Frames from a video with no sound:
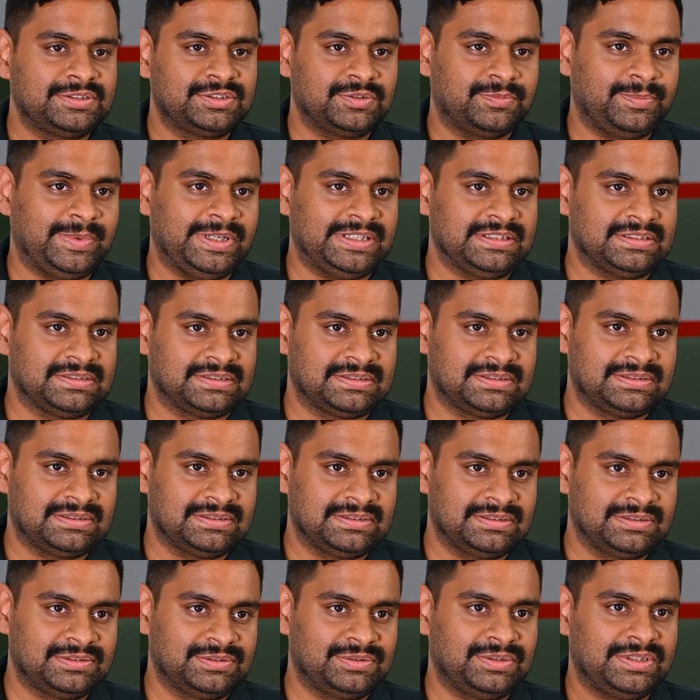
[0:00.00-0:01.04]
of pages.
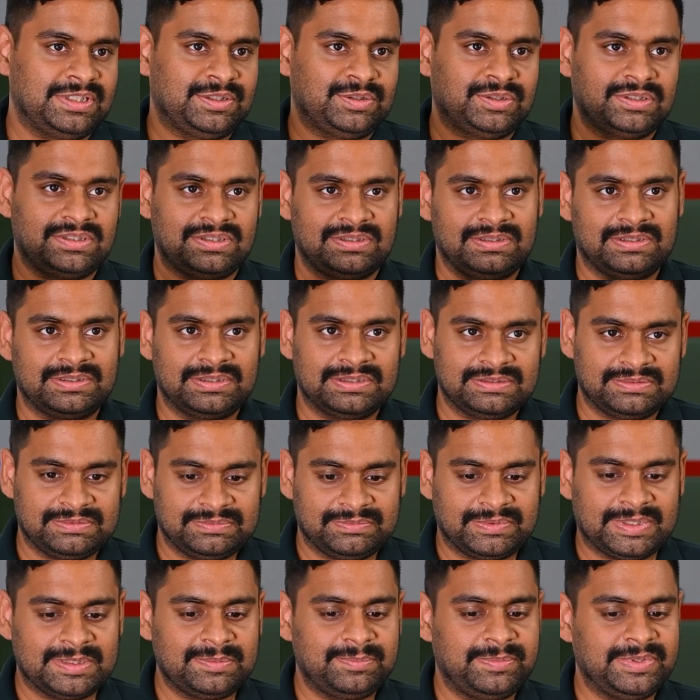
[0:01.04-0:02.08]
So they are not a
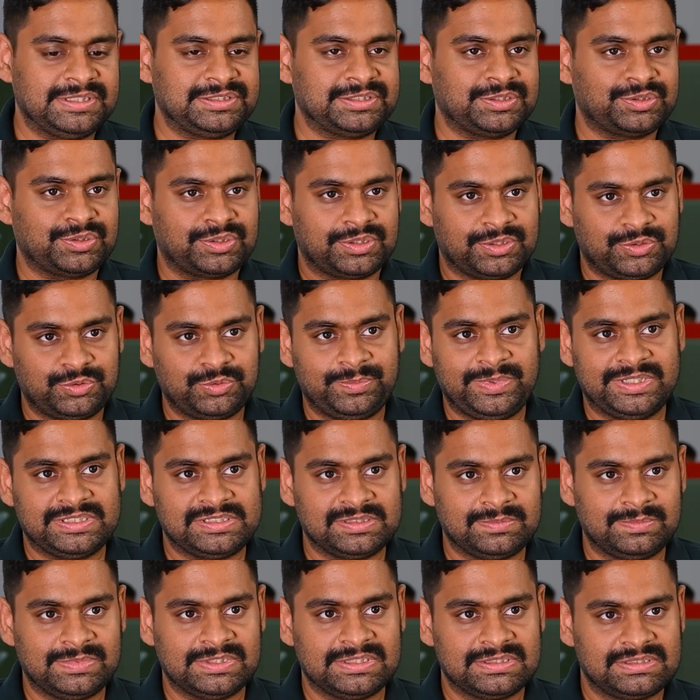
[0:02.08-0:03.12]
one pager or a two
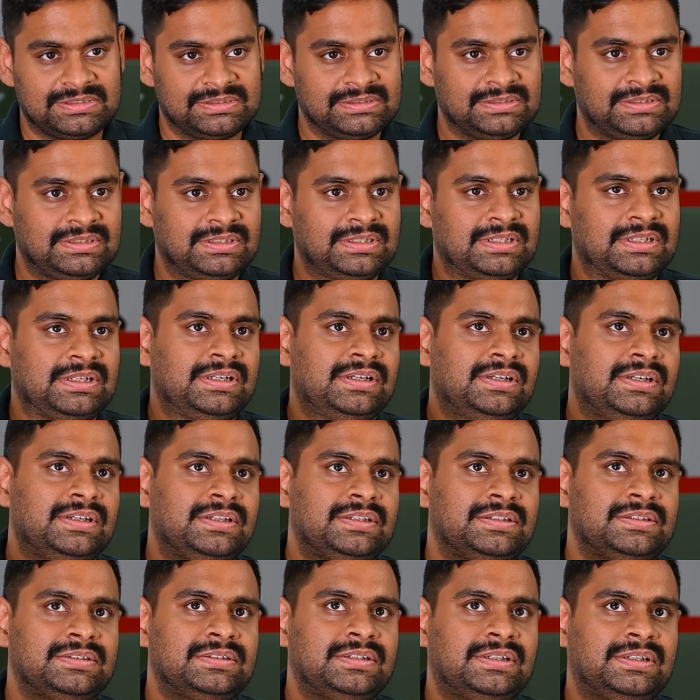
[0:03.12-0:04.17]
pager bills.
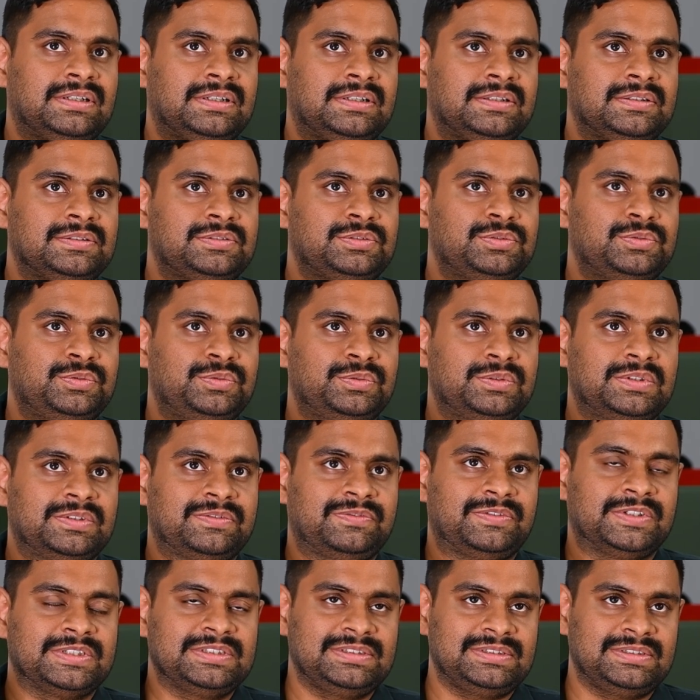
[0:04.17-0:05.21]
So the
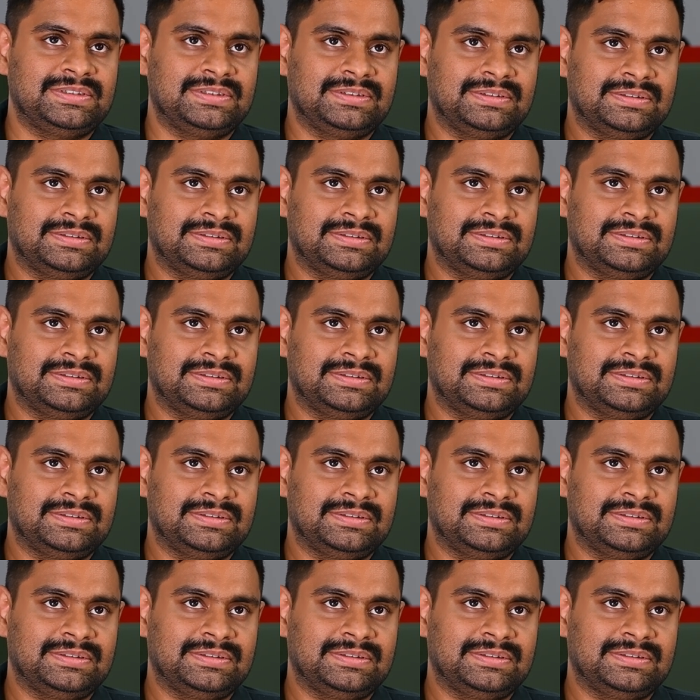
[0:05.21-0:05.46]
first